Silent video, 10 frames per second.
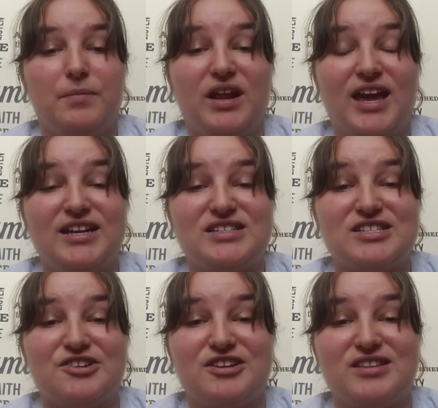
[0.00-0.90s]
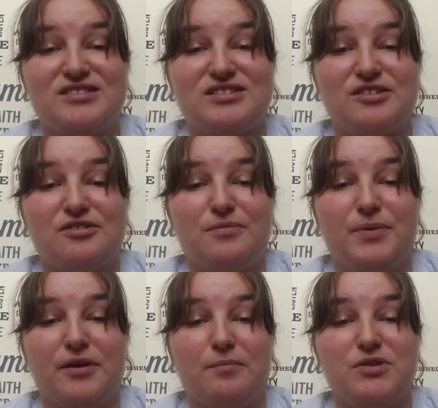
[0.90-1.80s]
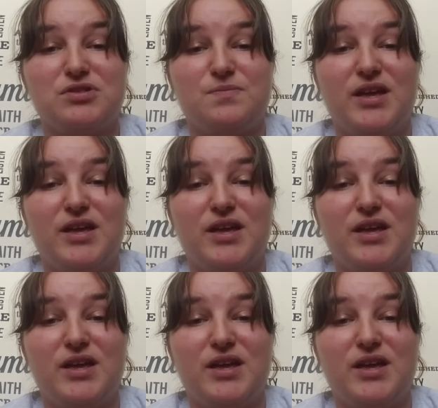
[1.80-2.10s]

But I hate to tell you this though, but most